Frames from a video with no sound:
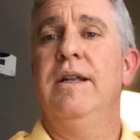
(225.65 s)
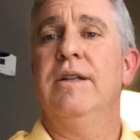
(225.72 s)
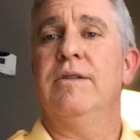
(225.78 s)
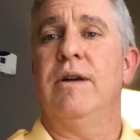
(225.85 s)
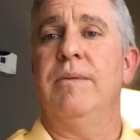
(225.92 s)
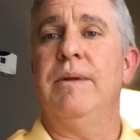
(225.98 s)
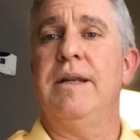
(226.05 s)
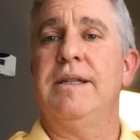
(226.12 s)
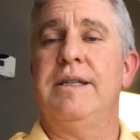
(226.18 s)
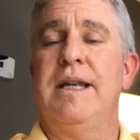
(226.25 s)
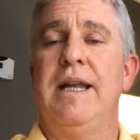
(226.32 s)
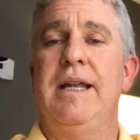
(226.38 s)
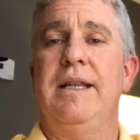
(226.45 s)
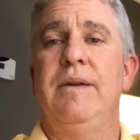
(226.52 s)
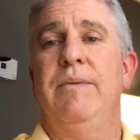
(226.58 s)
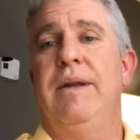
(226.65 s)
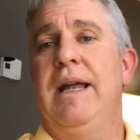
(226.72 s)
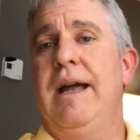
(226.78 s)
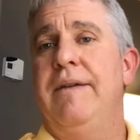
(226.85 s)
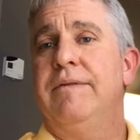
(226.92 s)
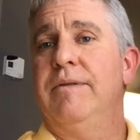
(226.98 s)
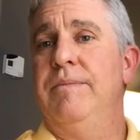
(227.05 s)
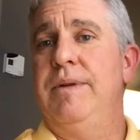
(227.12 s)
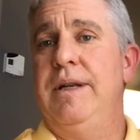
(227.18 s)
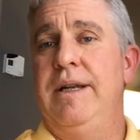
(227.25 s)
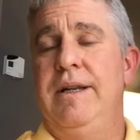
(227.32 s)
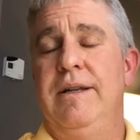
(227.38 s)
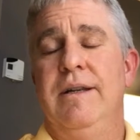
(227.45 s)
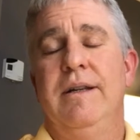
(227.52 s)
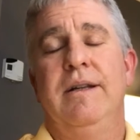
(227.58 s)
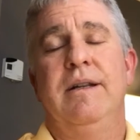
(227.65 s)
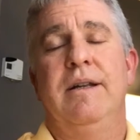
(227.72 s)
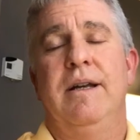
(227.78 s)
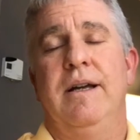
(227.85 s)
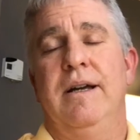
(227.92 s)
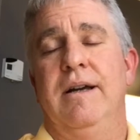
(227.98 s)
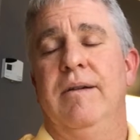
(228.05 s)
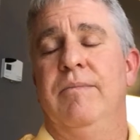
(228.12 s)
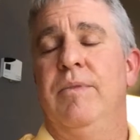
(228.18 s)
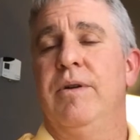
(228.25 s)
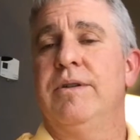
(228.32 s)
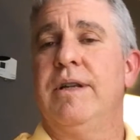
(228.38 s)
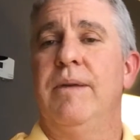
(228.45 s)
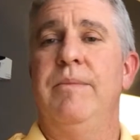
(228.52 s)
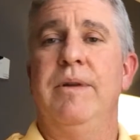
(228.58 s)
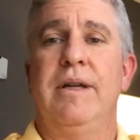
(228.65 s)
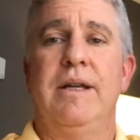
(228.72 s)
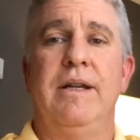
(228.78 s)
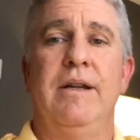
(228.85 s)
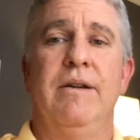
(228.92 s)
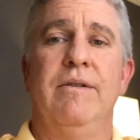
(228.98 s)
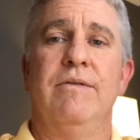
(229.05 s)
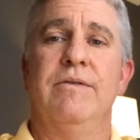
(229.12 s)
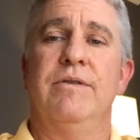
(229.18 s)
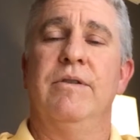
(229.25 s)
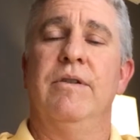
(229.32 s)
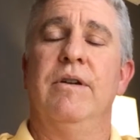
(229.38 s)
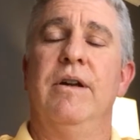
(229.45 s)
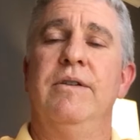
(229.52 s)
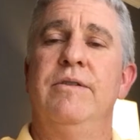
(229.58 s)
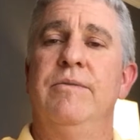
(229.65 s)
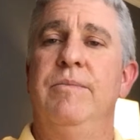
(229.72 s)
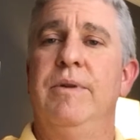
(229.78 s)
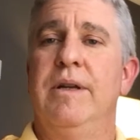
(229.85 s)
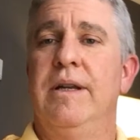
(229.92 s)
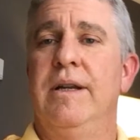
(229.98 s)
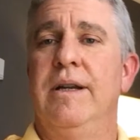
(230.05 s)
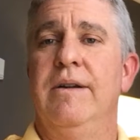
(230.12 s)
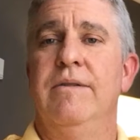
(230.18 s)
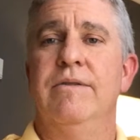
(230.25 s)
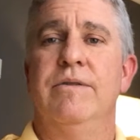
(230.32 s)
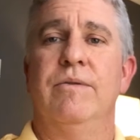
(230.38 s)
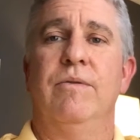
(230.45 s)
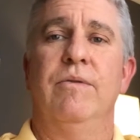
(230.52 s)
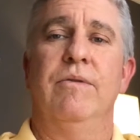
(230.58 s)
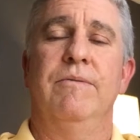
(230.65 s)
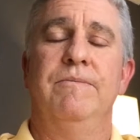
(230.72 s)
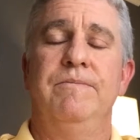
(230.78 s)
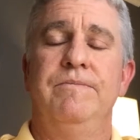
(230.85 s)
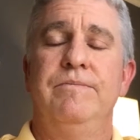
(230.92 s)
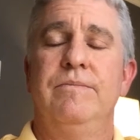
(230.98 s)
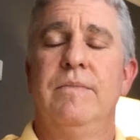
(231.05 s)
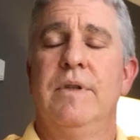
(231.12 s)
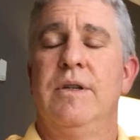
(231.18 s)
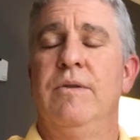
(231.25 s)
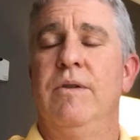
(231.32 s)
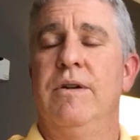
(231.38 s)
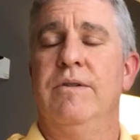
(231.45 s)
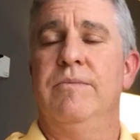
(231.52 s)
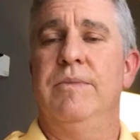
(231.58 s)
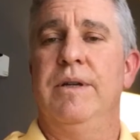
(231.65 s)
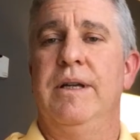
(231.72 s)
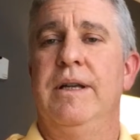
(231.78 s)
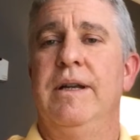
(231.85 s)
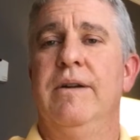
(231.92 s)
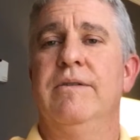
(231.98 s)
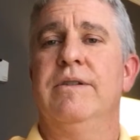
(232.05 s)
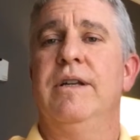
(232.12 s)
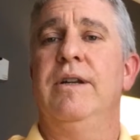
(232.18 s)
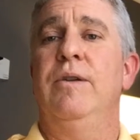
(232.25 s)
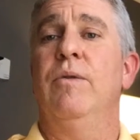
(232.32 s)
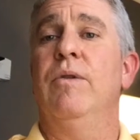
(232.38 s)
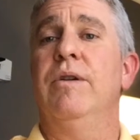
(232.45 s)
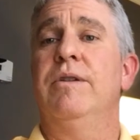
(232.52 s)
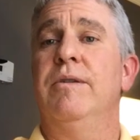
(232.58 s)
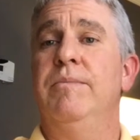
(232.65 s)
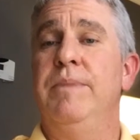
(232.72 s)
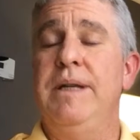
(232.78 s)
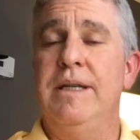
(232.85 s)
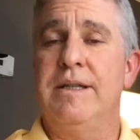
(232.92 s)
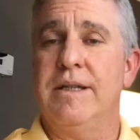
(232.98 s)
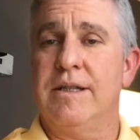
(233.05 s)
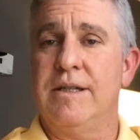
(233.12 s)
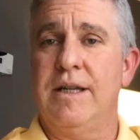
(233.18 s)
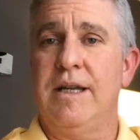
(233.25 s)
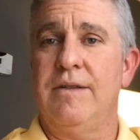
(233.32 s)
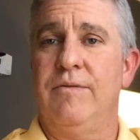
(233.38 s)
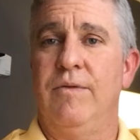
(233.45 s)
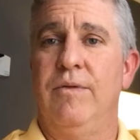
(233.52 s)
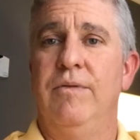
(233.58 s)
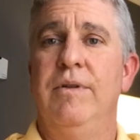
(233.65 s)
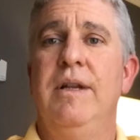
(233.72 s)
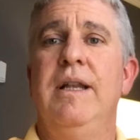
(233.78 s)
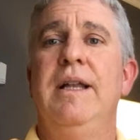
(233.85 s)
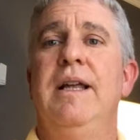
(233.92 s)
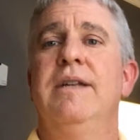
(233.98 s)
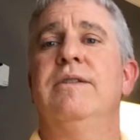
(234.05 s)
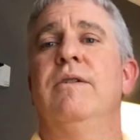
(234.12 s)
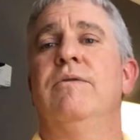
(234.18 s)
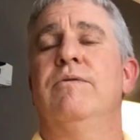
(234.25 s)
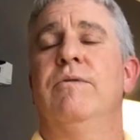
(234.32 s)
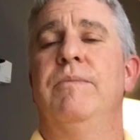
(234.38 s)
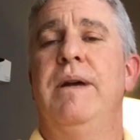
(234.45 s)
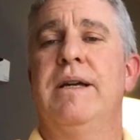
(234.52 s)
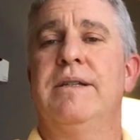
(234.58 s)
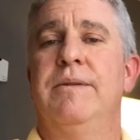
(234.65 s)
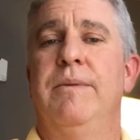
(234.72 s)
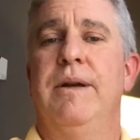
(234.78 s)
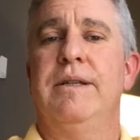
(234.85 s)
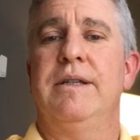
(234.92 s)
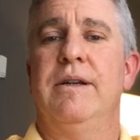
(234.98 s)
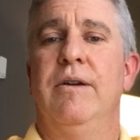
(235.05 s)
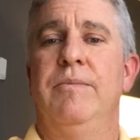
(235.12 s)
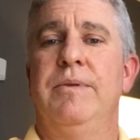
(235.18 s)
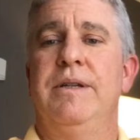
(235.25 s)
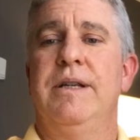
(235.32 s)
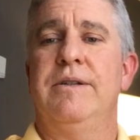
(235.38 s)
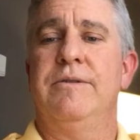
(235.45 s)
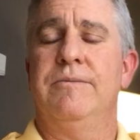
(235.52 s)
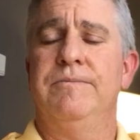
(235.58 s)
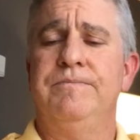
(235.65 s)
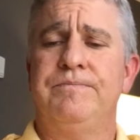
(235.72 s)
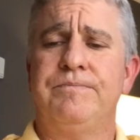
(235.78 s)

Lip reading: So I'm not saying that we have to be multimillionaires or 100 millionaires or 200 millionaires in order to be successful, as long as we're maximizing our potential.